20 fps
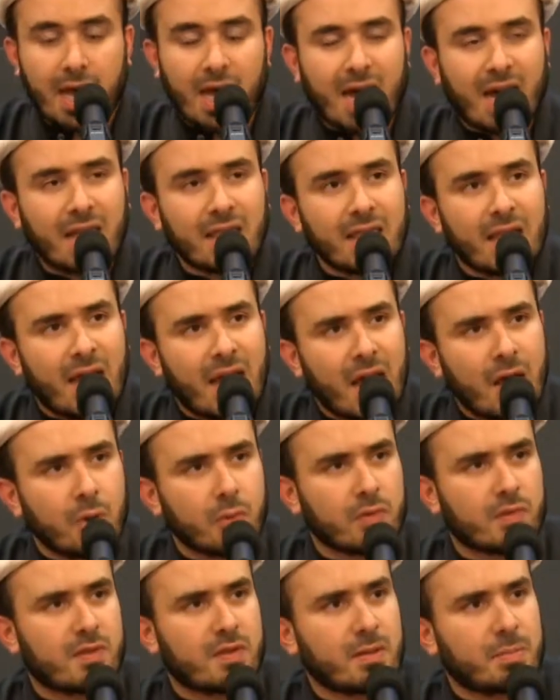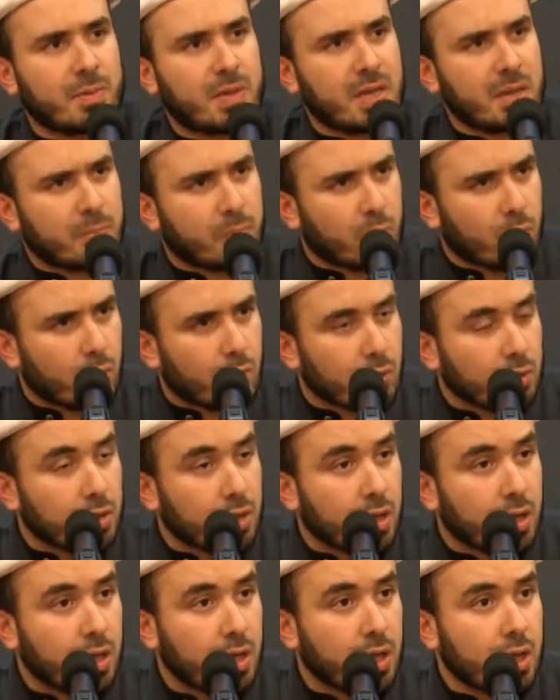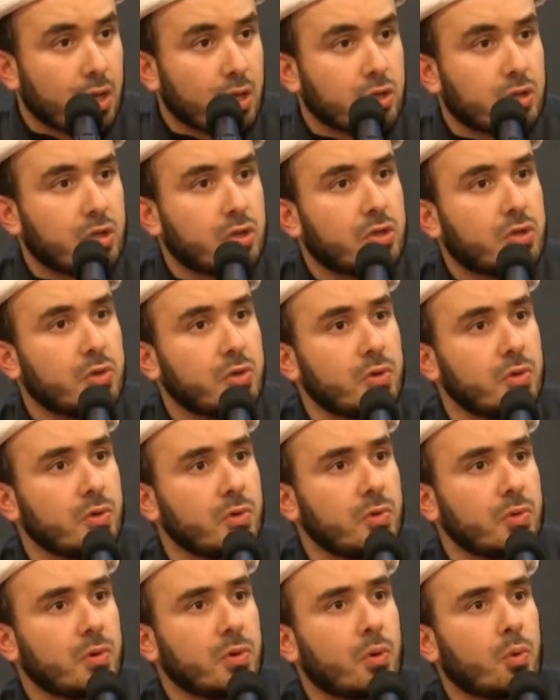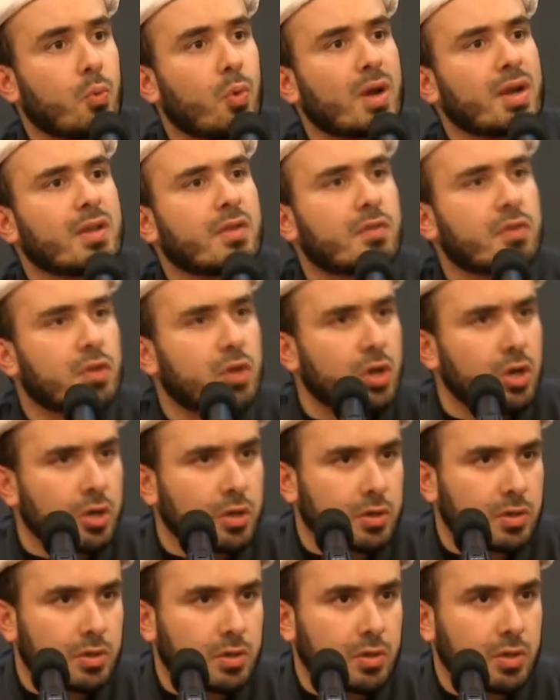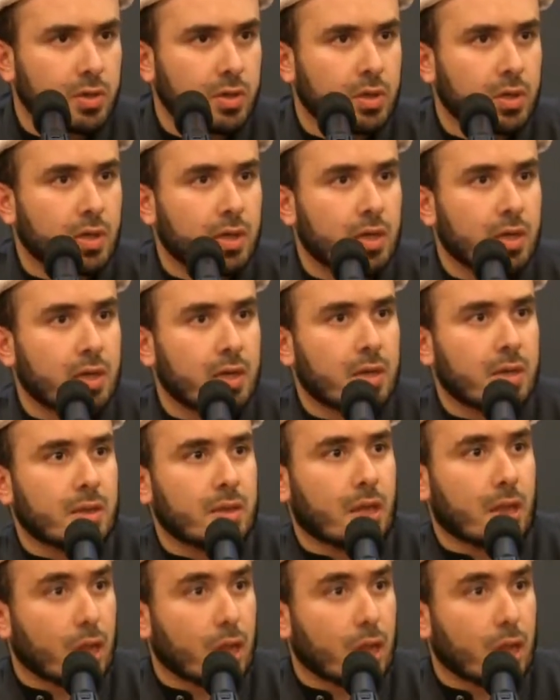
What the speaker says: allows the people to do what is good. The